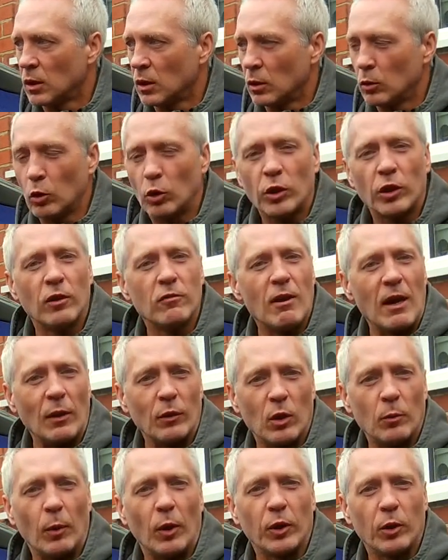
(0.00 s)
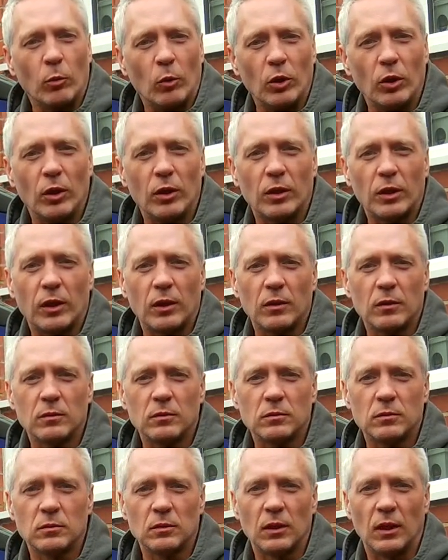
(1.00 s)
looking around the bodywork,
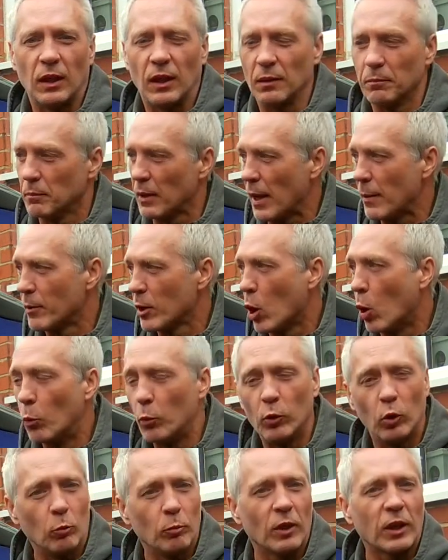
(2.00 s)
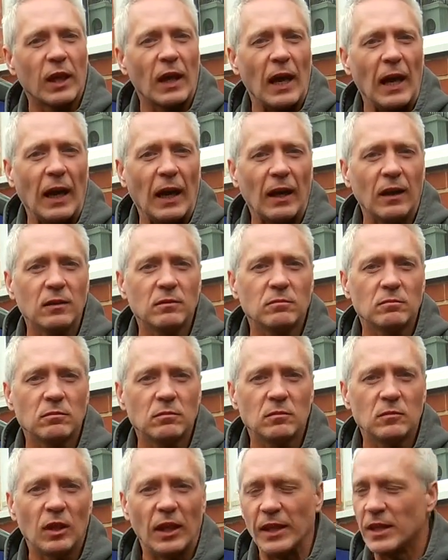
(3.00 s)
maybe open up the car,
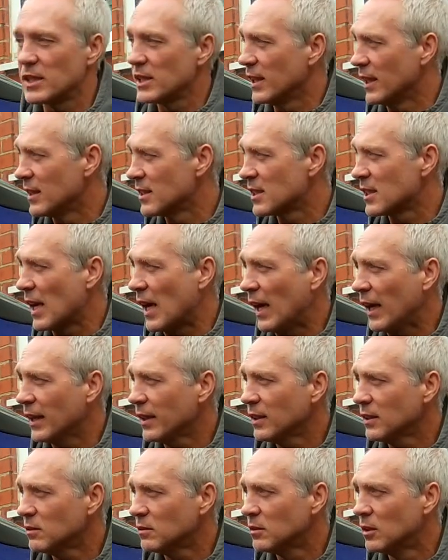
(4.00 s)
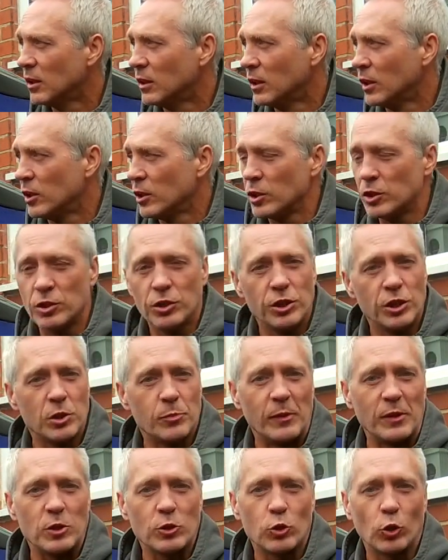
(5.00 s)
let you see inside. She's
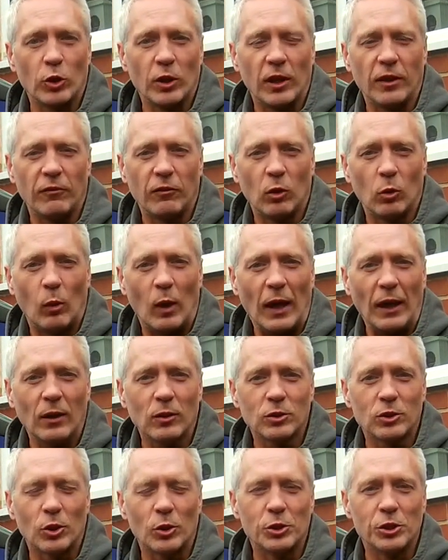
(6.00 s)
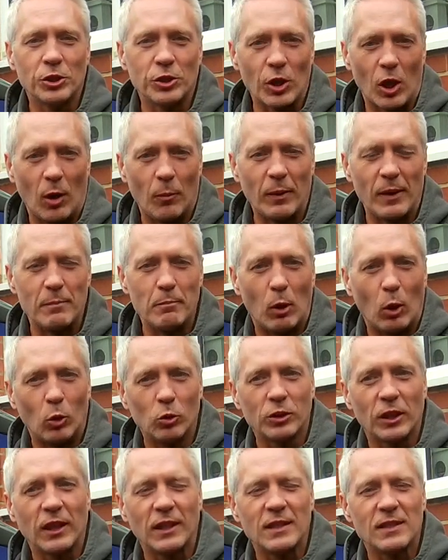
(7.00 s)
been stood here for a while, so she got a bit
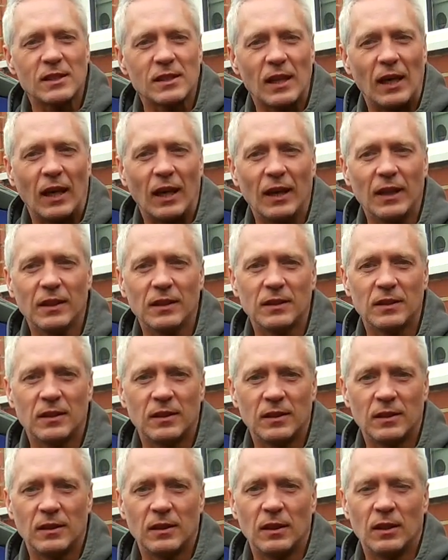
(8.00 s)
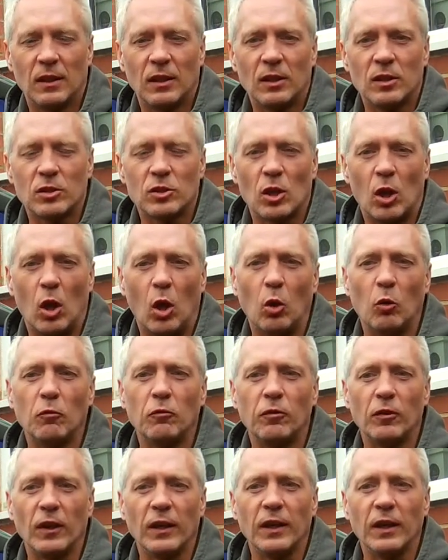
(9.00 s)
mouldy inside. So
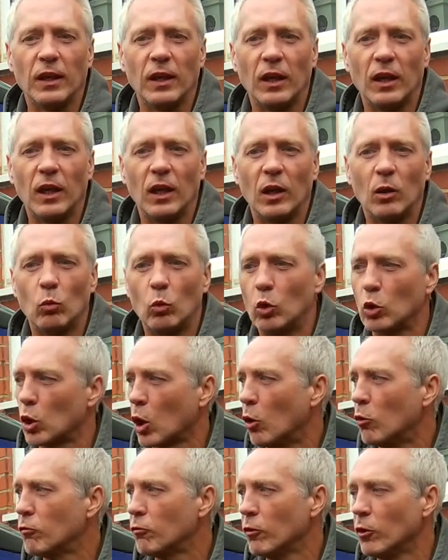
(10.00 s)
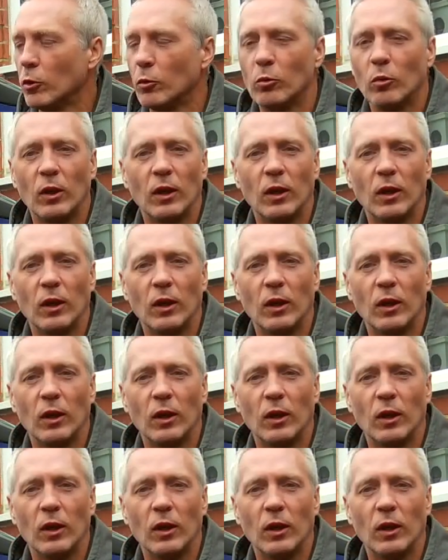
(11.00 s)
hopefully we'll go through